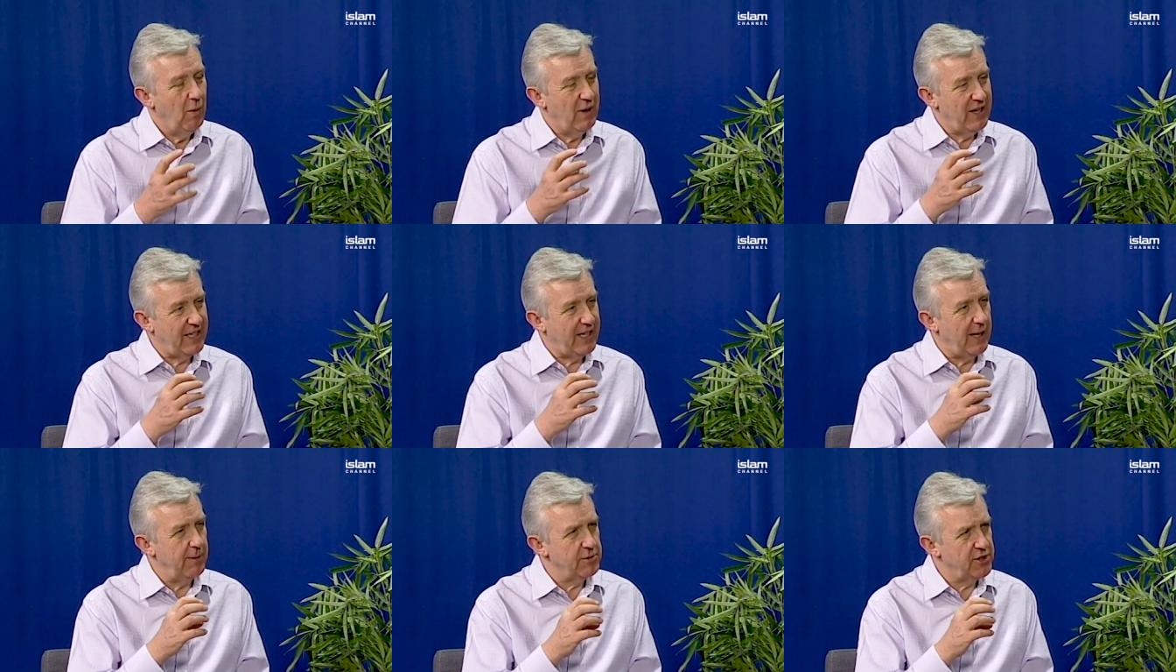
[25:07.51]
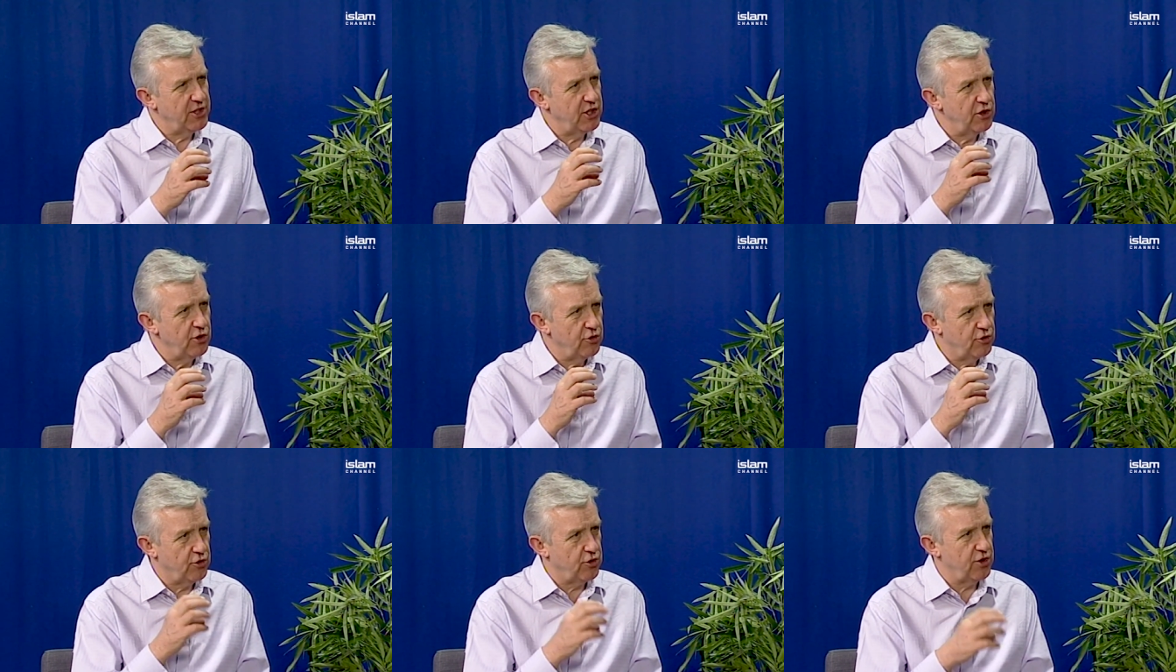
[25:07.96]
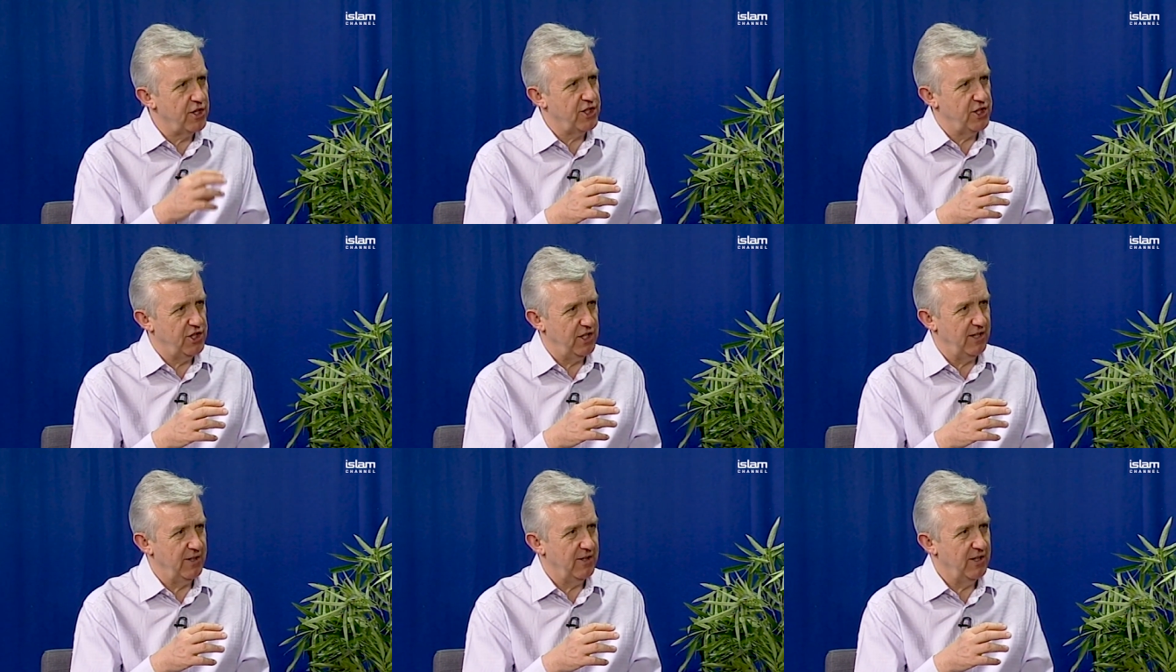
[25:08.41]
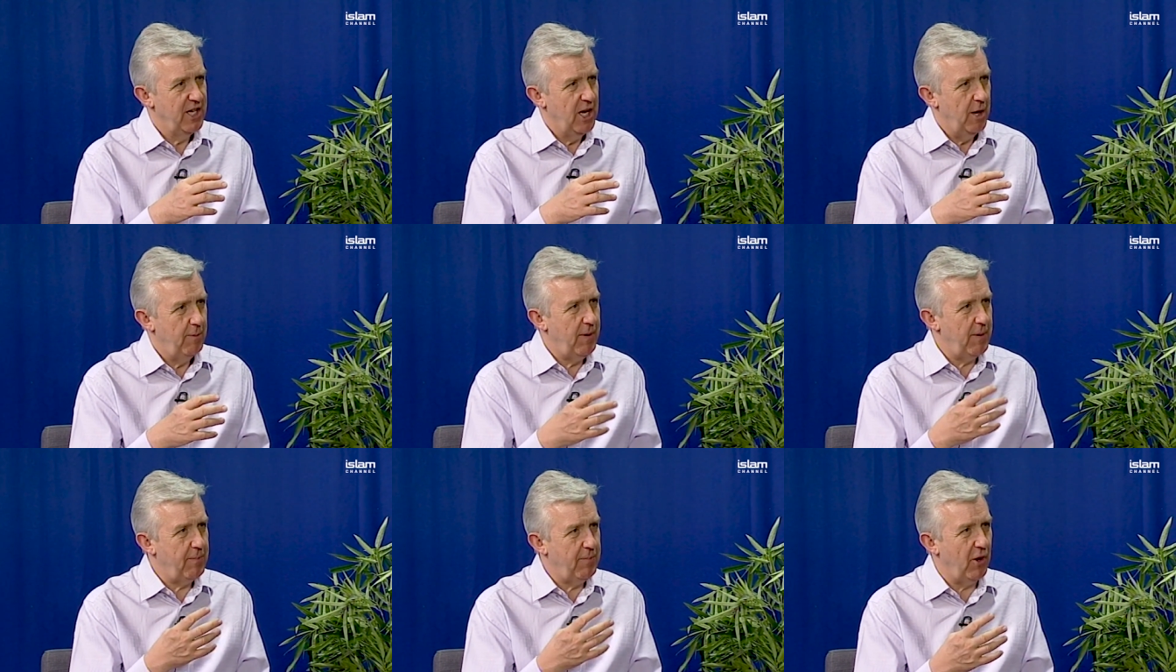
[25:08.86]
When it comes to nutrition,
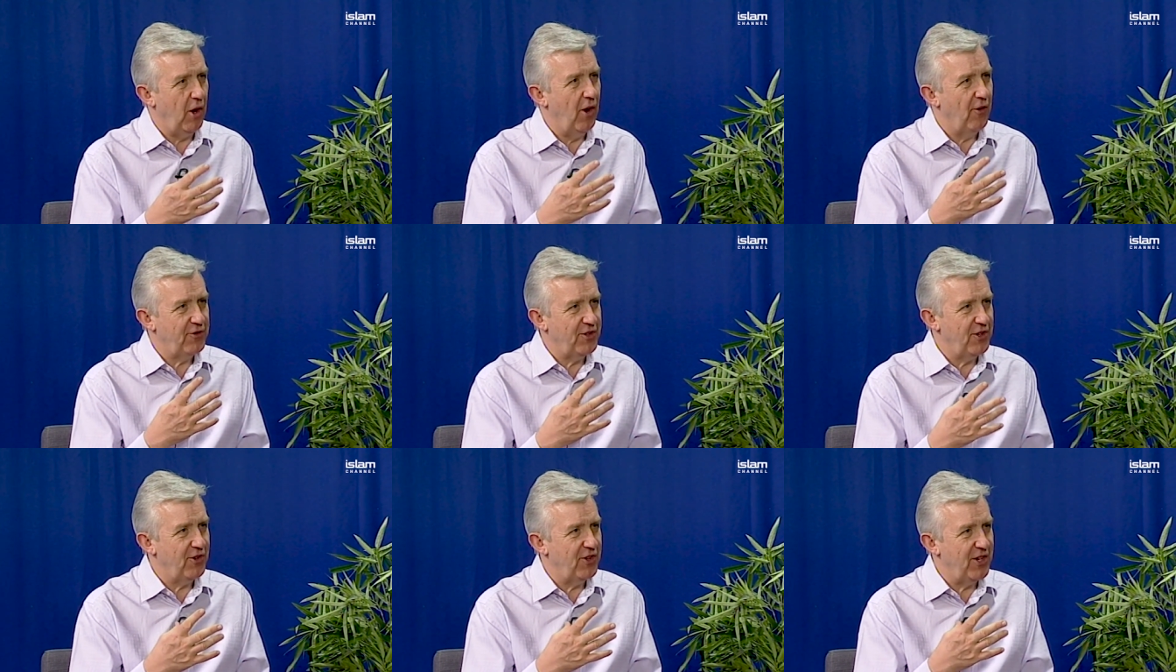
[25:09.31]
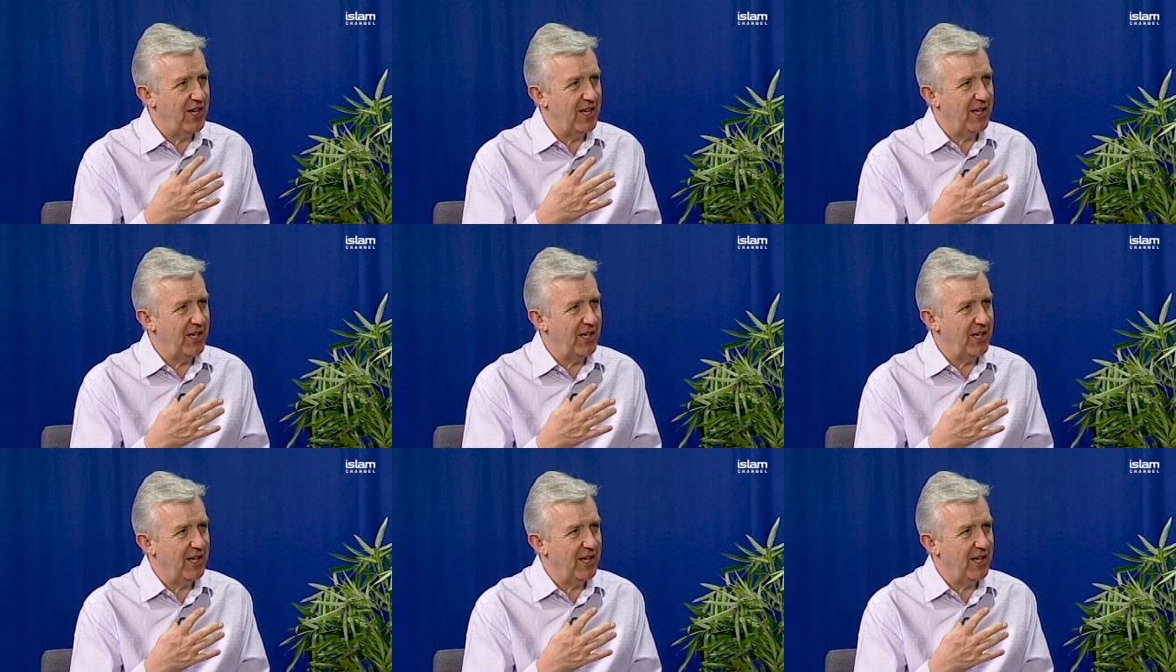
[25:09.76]
people often